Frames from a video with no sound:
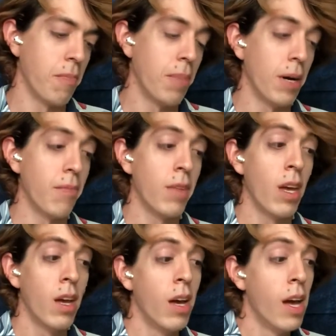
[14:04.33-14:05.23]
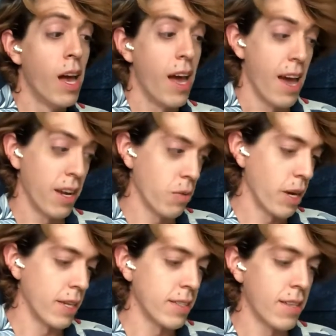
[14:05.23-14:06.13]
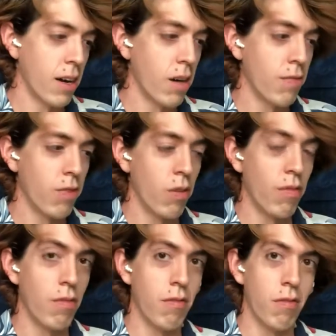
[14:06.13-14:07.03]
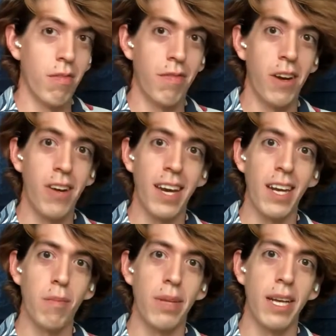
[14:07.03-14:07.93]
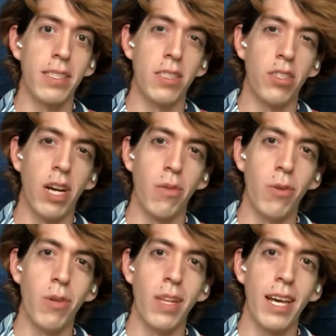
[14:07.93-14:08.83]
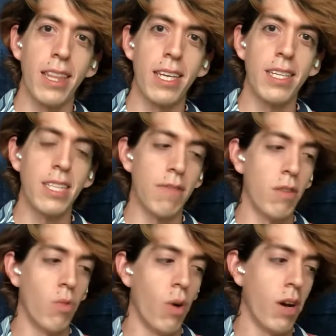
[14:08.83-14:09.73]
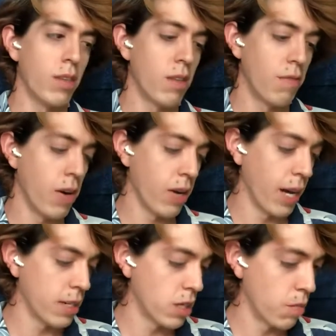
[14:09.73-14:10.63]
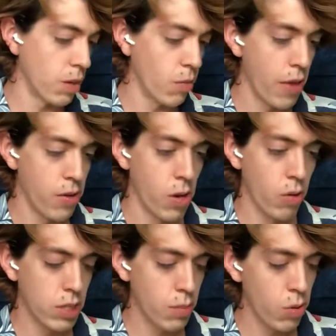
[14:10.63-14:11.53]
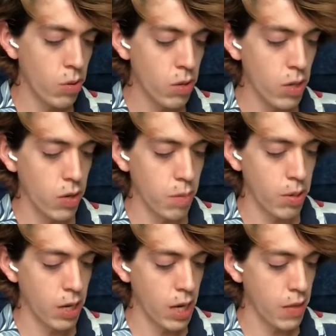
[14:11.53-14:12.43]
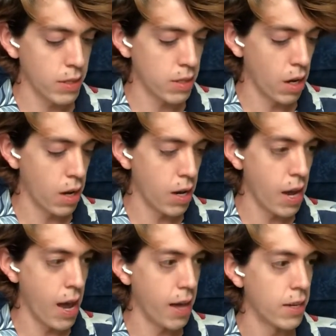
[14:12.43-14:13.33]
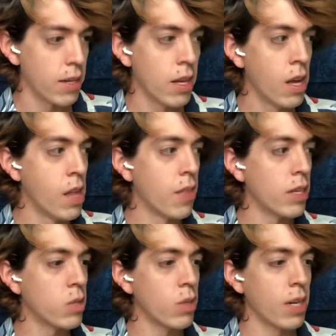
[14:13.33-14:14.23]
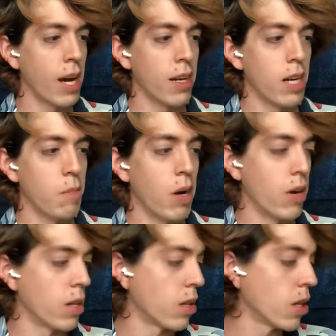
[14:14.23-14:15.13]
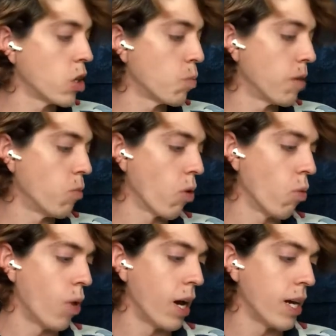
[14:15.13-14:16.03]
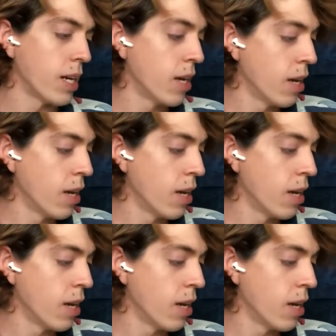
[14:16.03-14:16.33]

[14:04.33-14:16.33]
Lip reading: But anyways, for variegated plants in general like these, if you want the variegation to be rather noticeable, you could put it in the sun, and this would kind of come out a little bit more white.